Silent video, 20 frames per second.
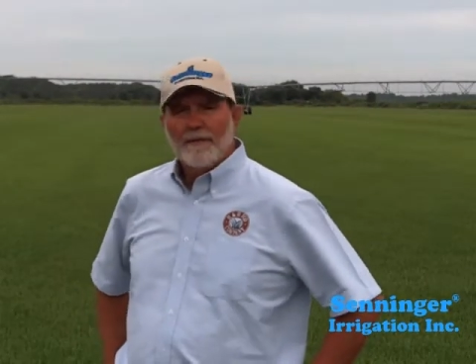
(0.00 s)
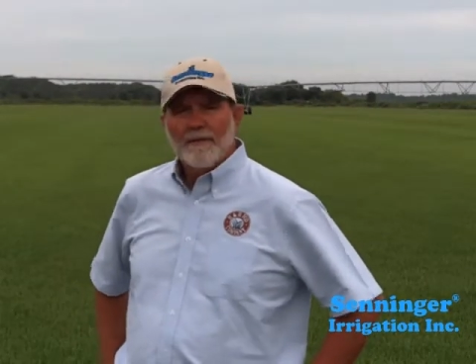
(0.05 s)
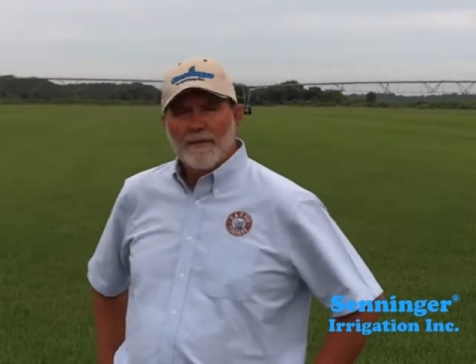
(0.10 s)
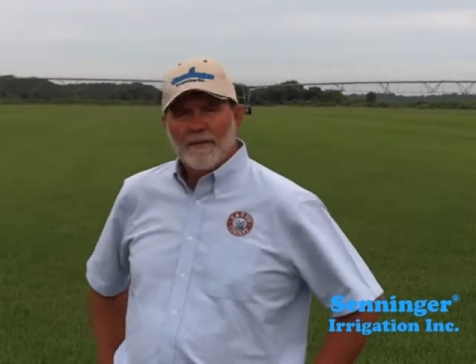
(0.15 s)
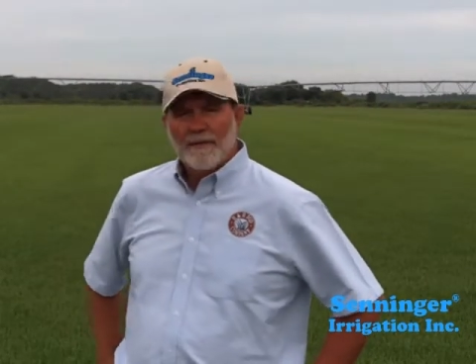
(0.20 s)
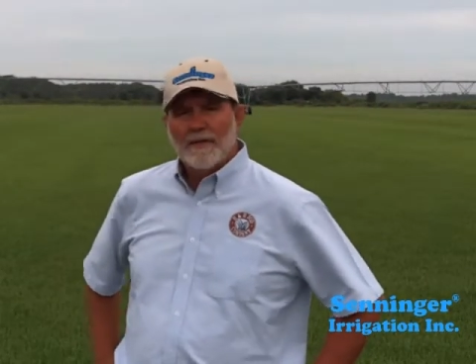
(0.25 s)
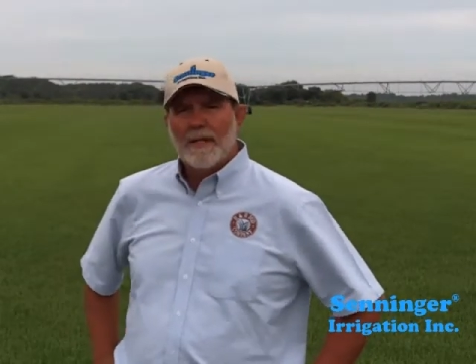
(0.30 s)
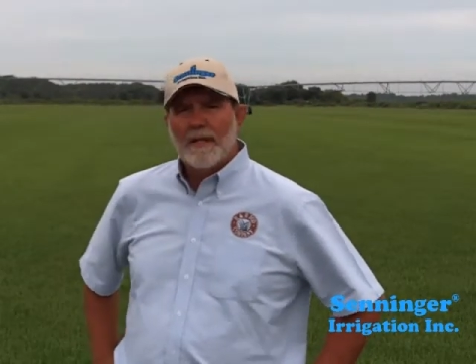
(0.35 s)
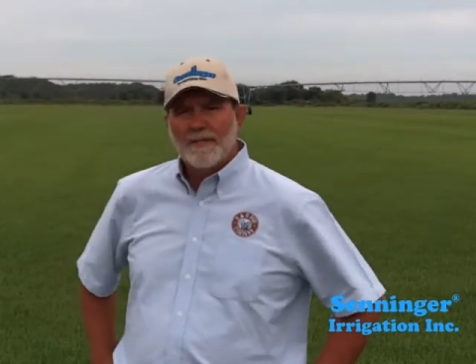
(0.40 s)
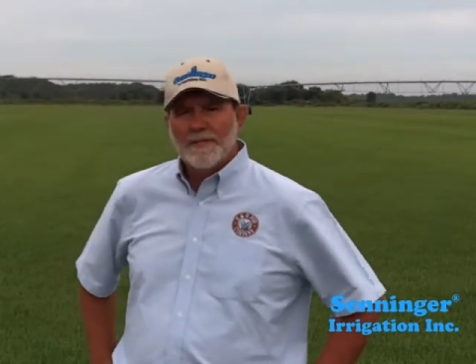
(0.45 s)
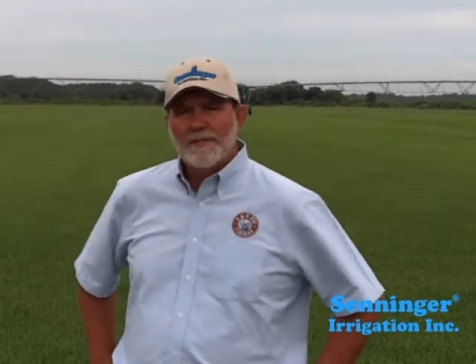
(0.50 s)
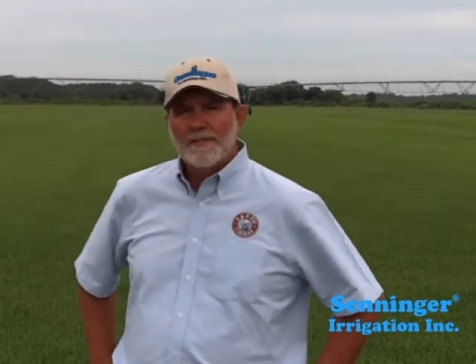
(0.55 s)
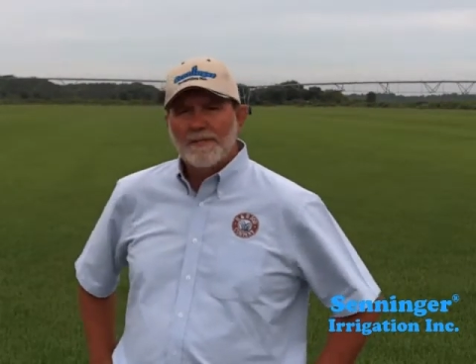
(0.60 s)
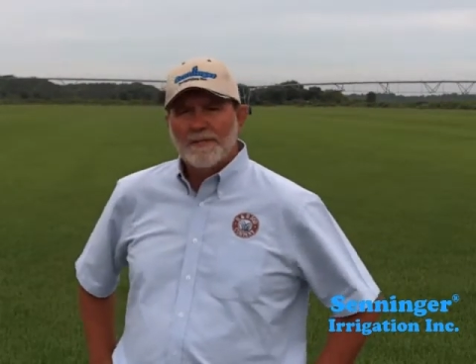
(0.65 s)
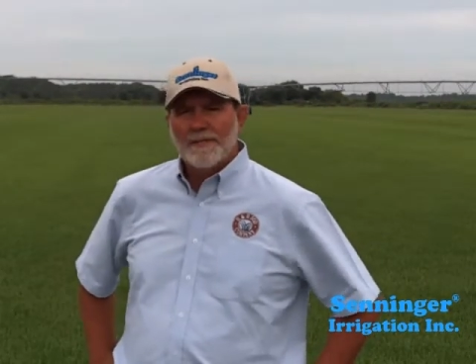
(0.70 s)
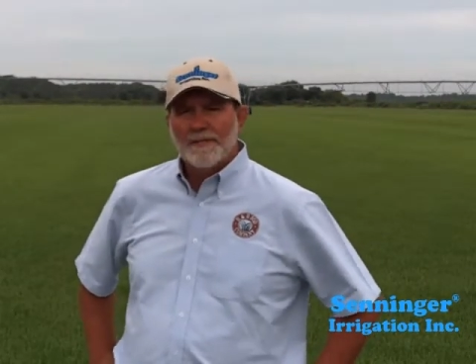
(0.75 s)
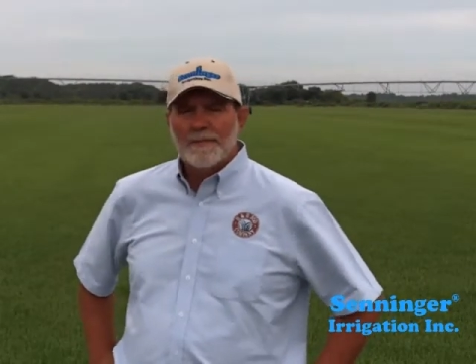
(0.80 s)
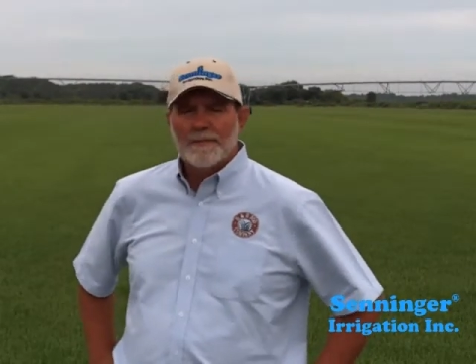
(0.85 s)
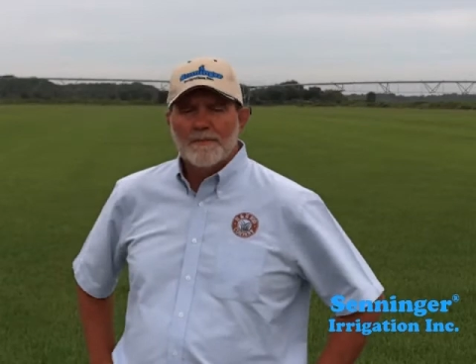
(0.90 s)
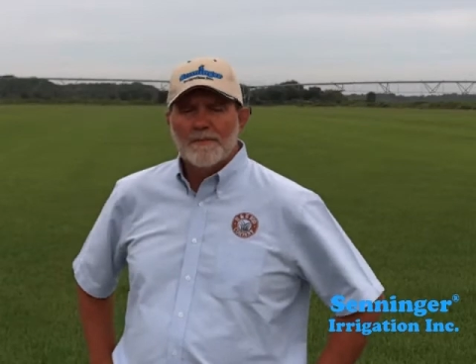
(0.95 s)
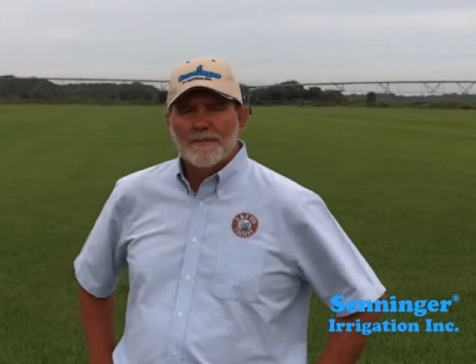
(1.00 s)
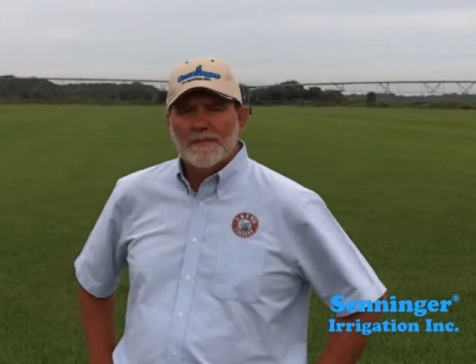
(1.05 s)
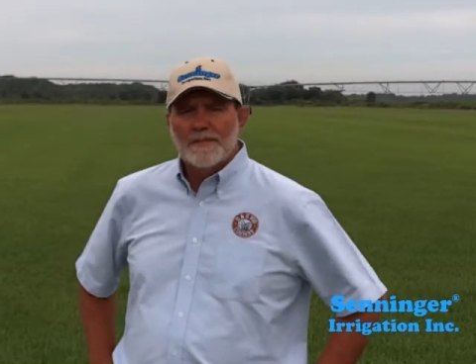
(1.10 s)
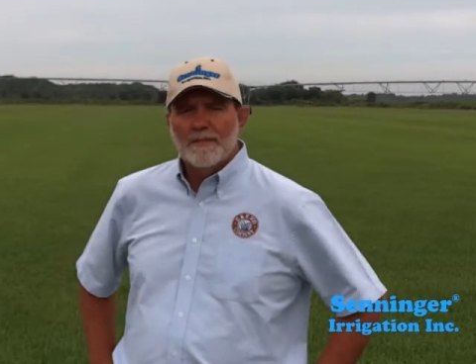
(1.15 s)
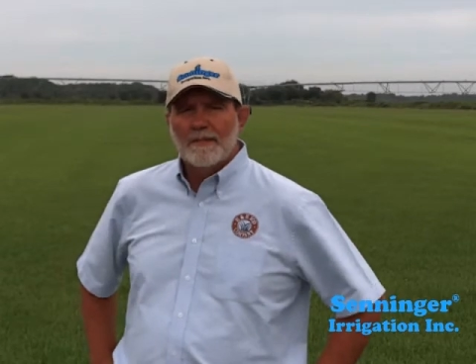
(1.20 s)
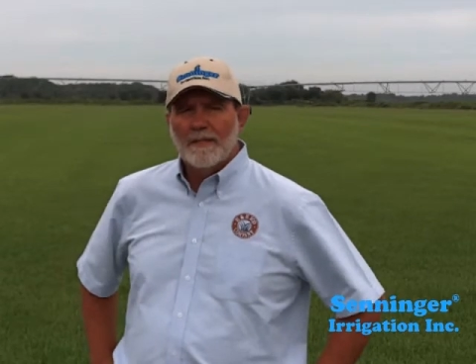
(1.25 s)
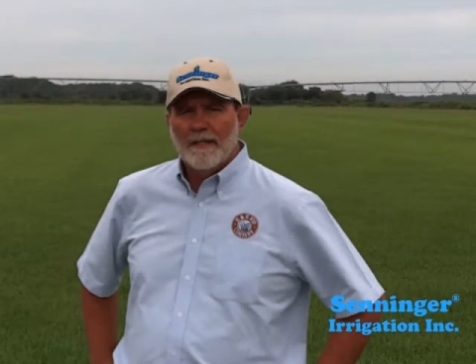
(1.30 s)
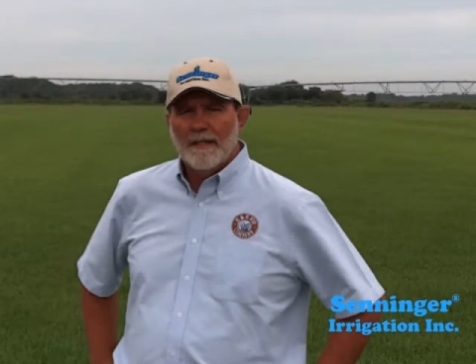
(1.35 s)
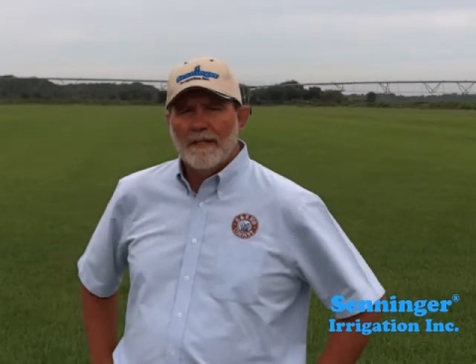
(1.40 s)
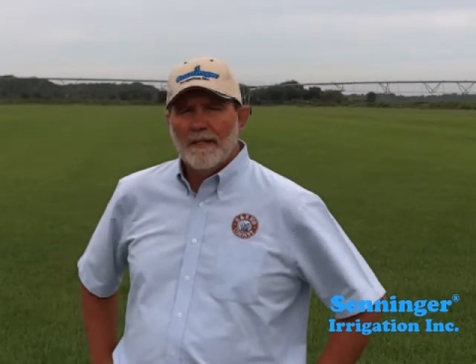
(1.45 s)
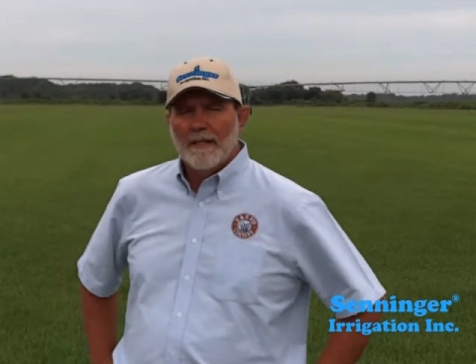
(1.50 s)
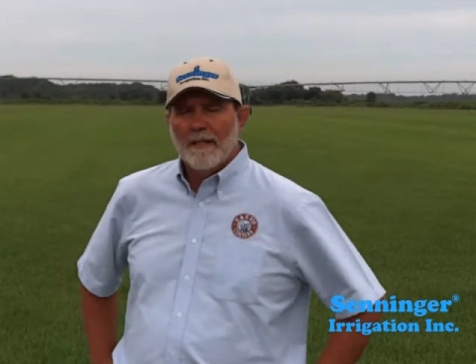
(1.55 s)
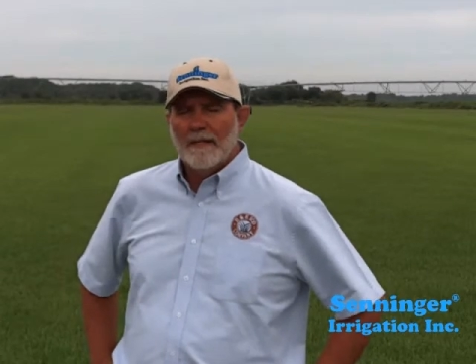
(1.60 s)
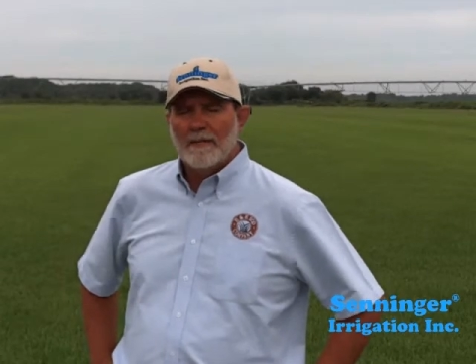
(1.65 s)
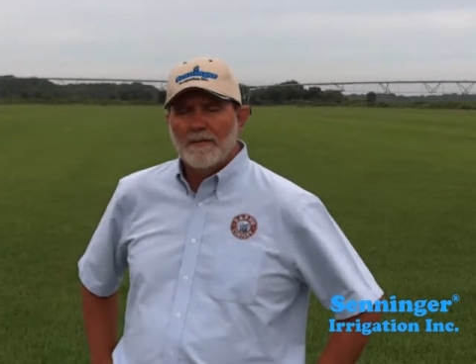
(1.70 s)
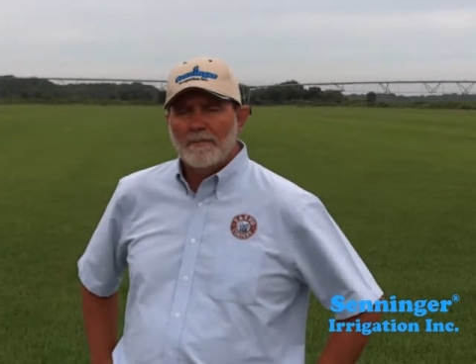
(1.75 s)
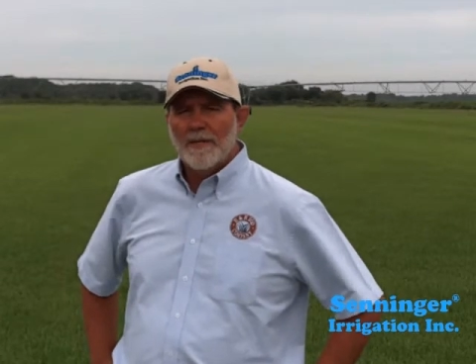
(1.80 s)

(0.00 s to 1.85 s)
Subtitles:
the irrigation systems and